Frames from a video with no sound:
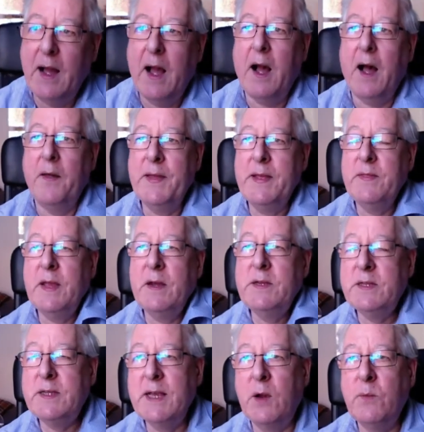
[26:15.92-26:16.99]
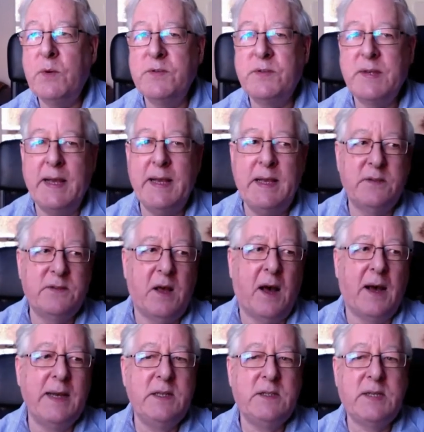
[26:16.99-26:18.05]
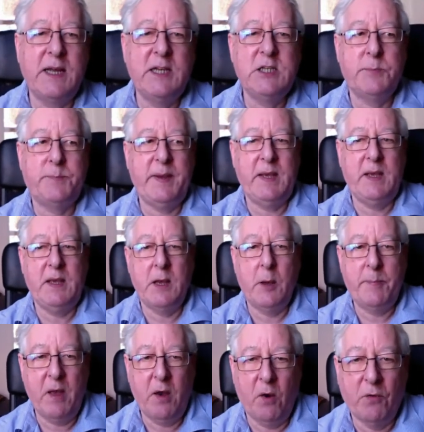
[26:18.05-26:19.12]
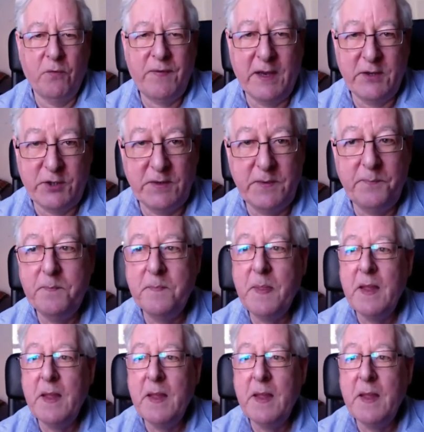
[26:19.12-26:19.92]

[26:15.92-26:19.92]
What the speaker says: I think the only thing I will say is I tend to be a bit old-fashioned.